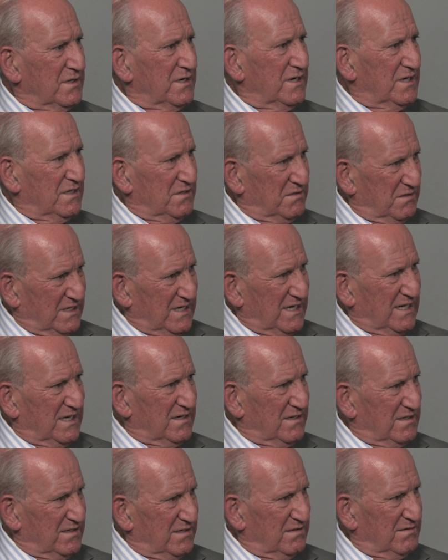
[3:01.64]
into
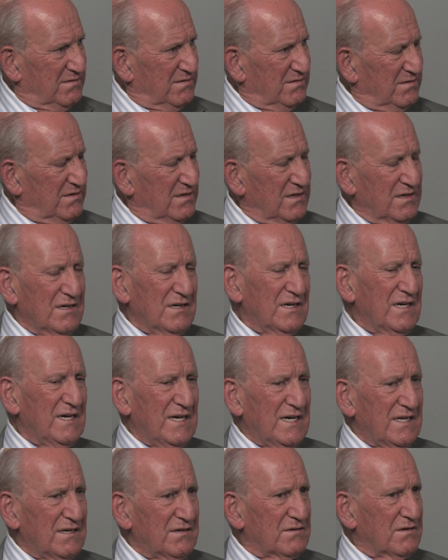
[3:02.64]
Canada
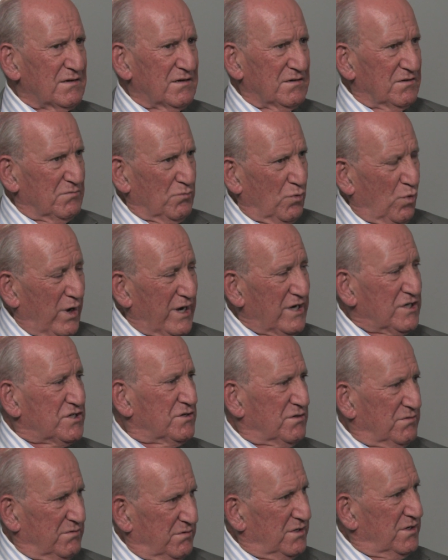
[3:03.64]
and wage,